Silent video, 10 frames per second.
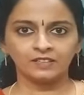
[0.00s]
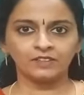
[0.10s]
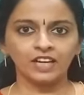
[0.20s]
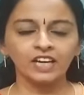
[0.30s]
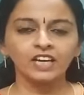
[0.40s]

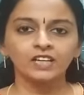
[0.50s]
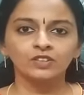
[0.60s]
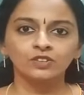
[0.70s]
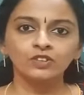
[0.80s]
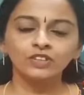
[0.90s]
Okay,
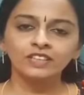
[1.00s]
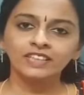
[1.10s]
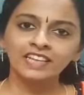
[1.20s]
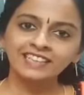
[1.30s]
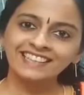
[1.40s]
so
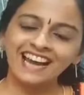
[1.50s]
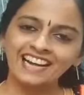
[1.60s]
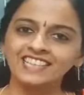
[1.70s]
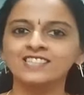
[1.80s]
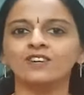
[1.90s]
then
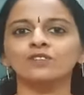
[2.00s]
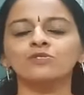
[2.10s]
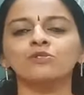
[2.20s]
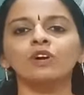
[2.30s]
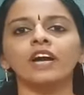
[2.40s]
that is
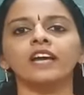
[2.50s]
also